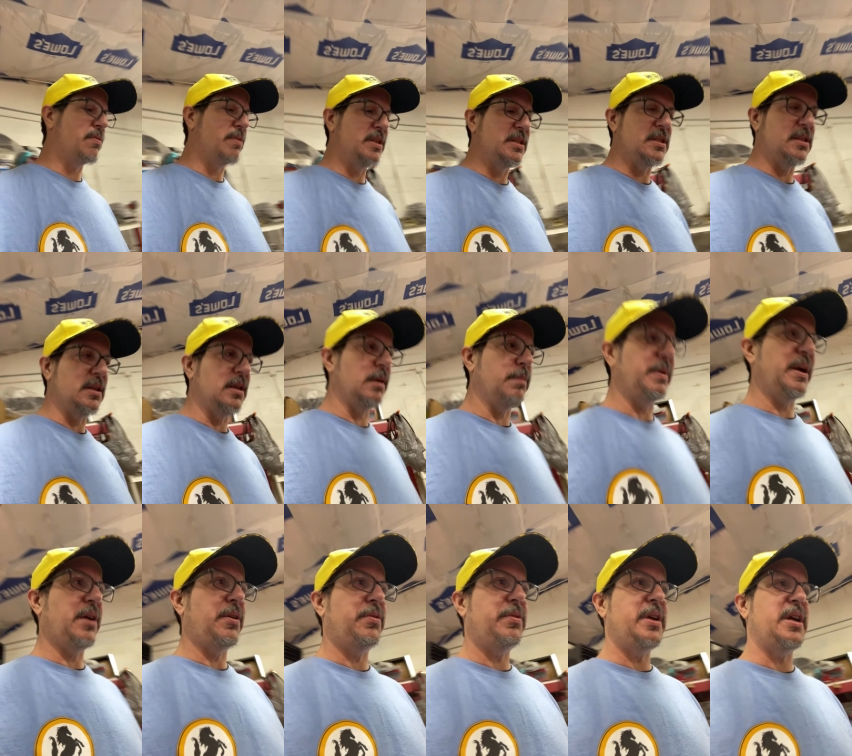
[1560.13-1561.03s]
runs a little
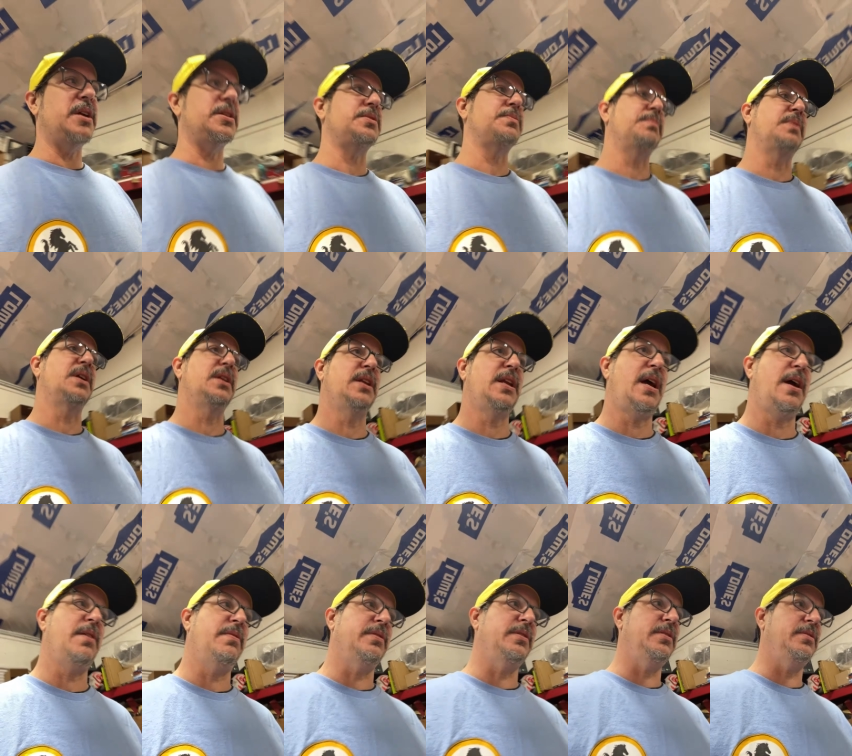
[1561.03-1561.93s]
bit rich, but
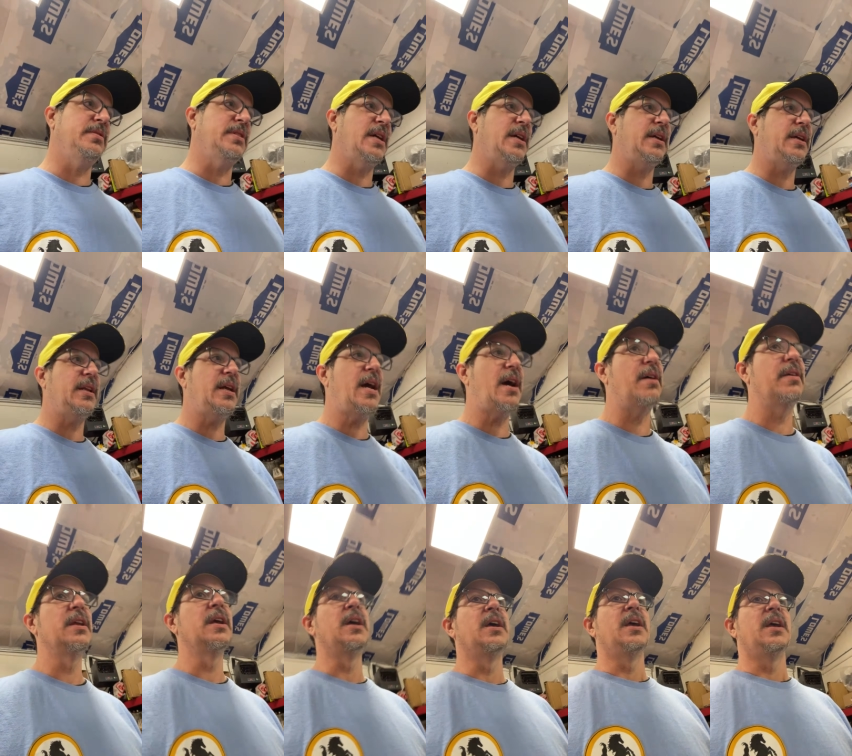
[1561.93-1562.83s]
now when you take it out,
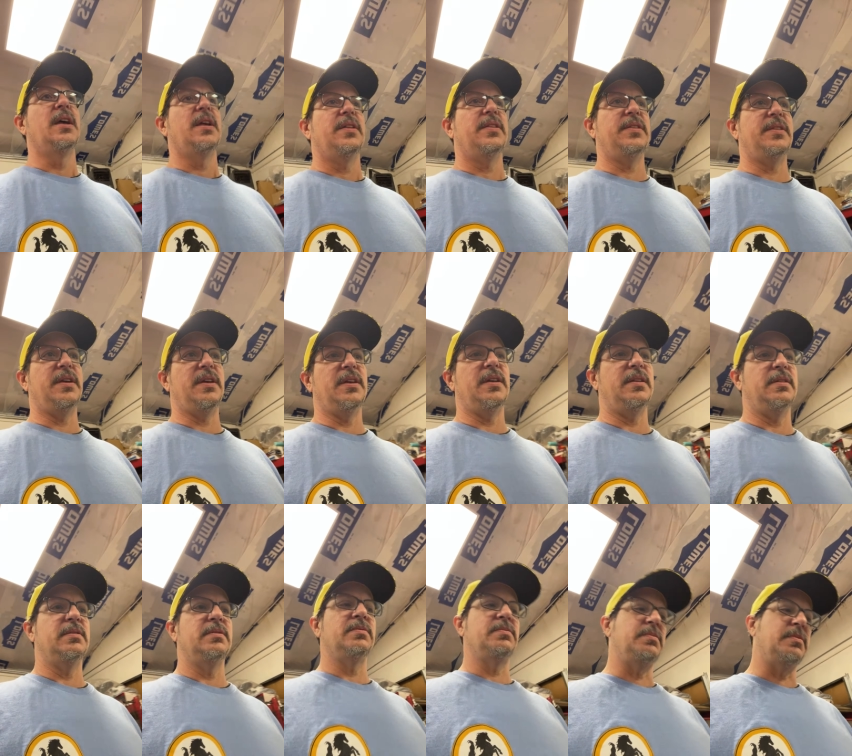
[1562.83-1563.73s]

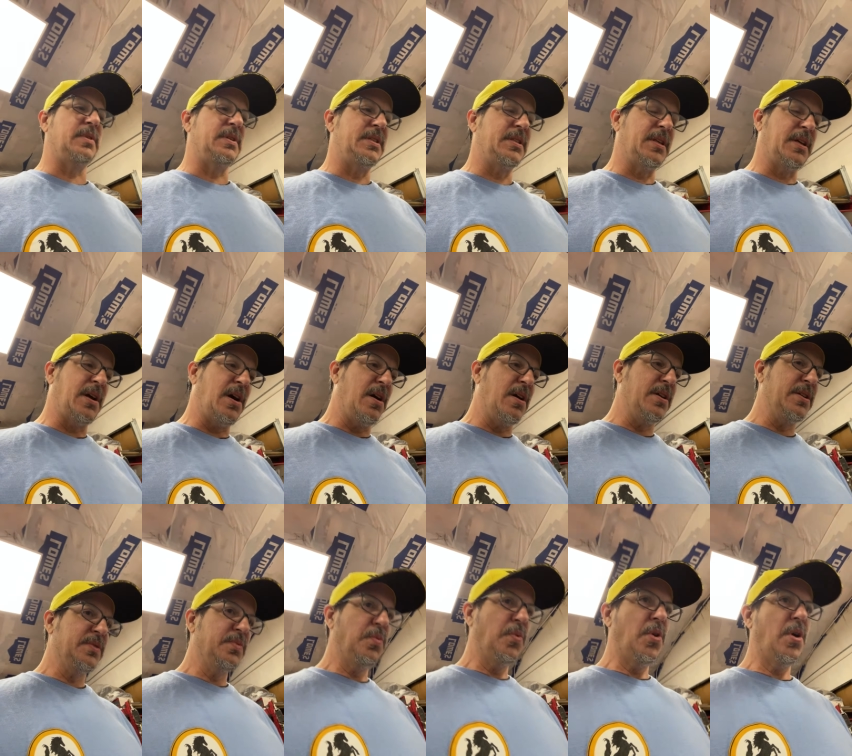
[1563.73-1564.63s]
then once the car
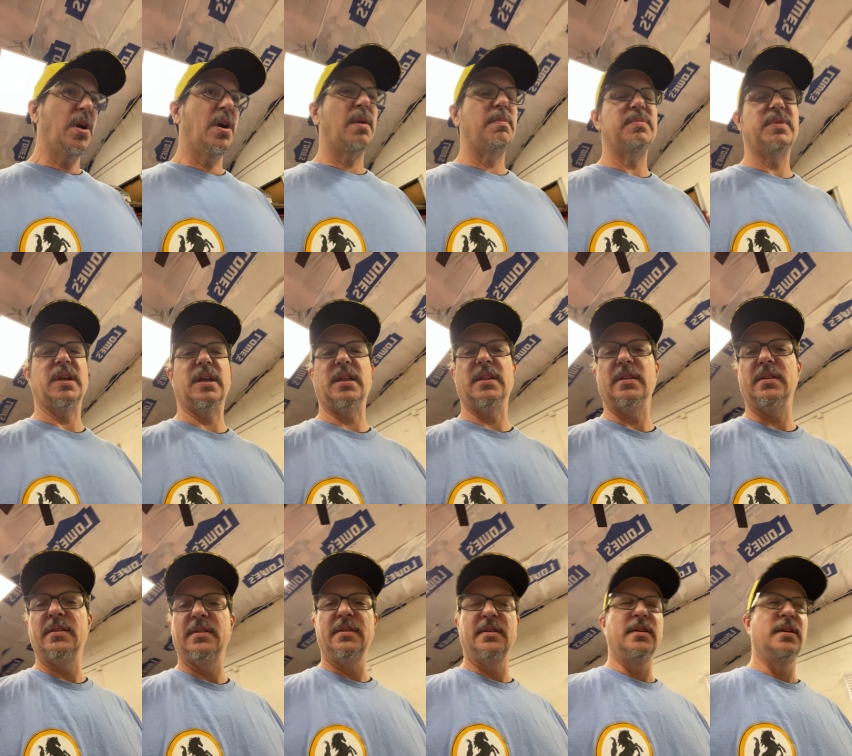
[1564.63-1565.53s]
is warm, then